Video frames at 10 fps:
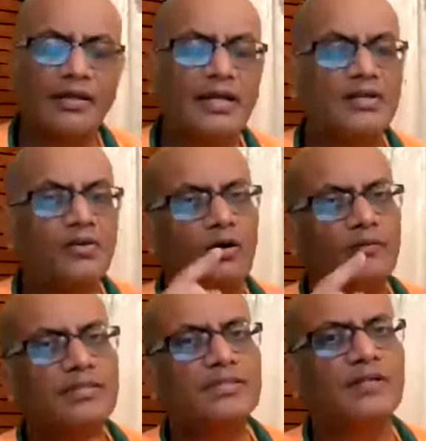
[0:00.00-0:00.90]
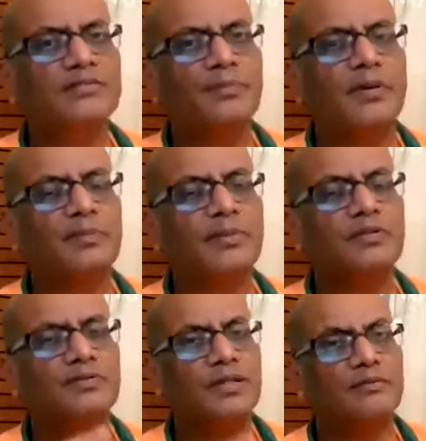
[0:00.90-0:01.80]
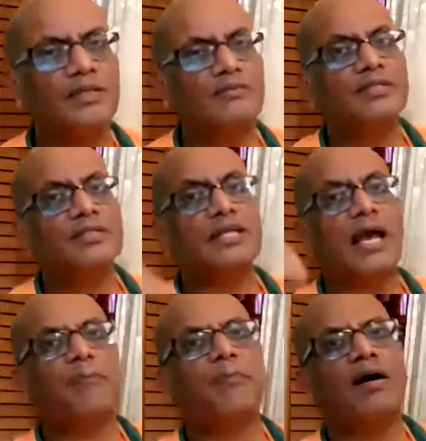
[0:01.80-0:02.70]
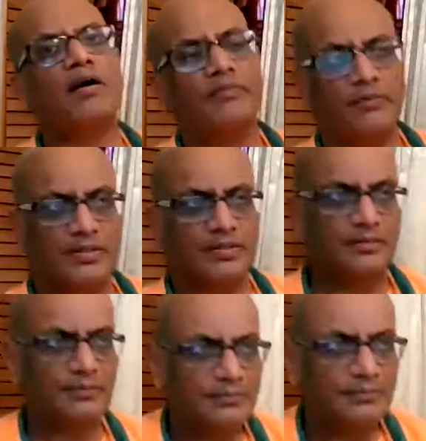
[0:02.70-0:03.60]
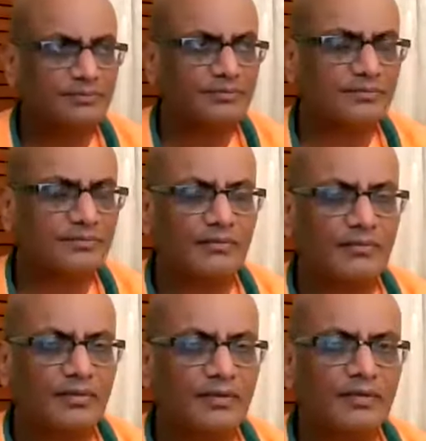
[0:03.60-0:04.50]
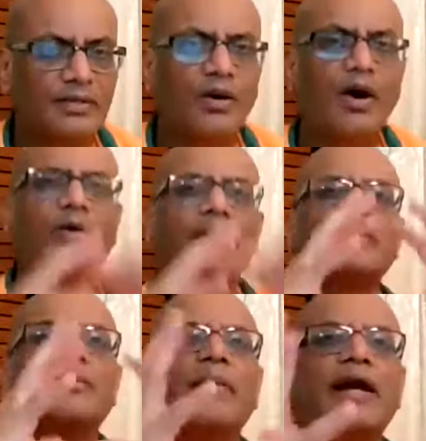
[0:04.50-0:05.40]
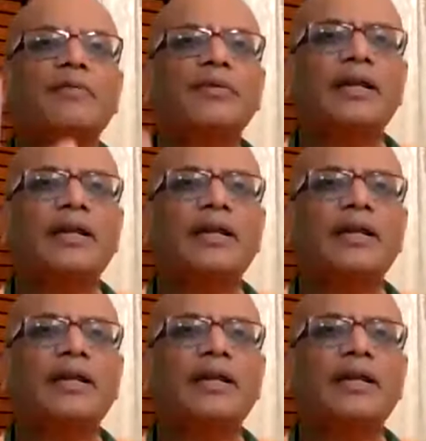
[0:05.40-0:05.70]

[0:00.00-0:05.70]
It always serves the purpose of something which is apart from it. Now, how can the mind be